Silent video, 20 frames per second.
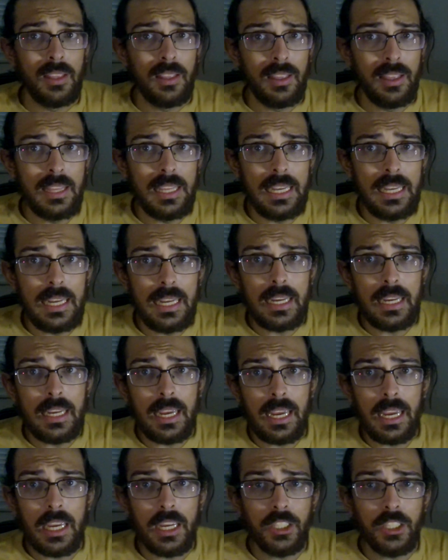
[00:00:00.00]
The
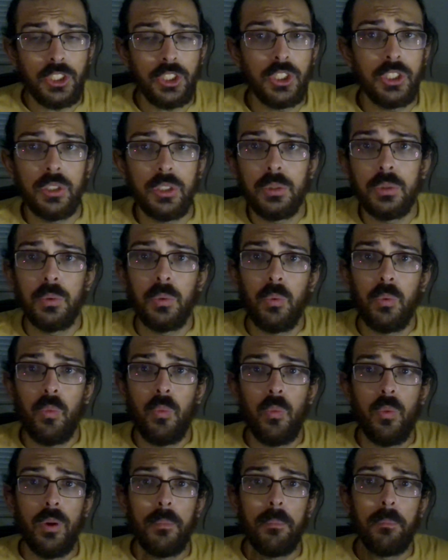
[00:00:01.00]
issue,
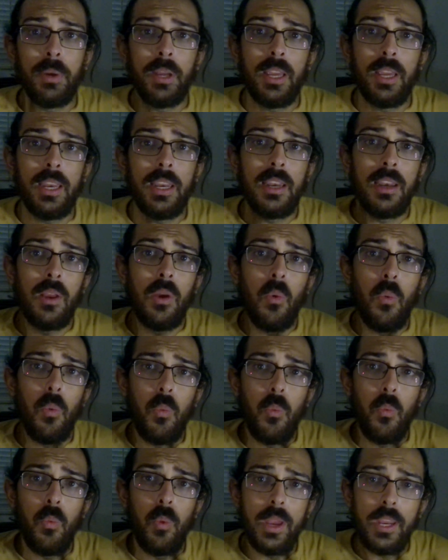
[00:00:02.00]
but
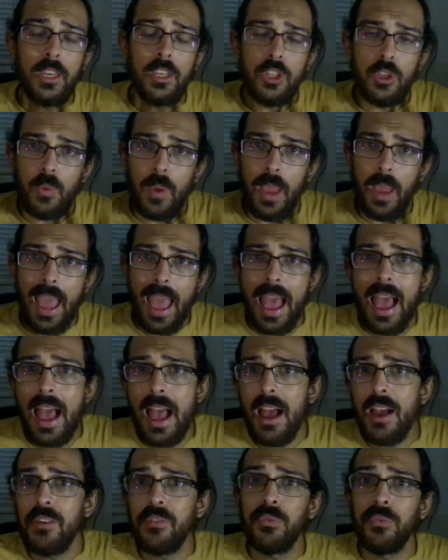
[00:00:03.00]
when you
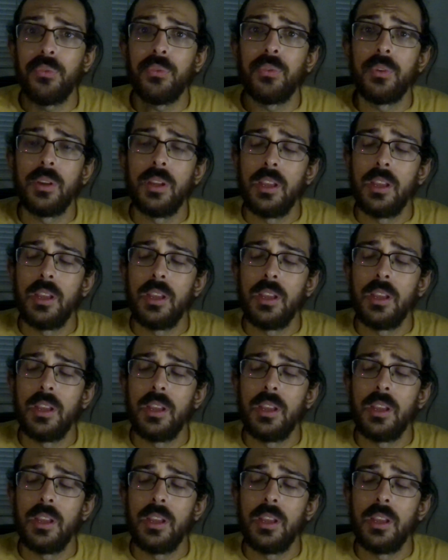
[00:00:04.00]
have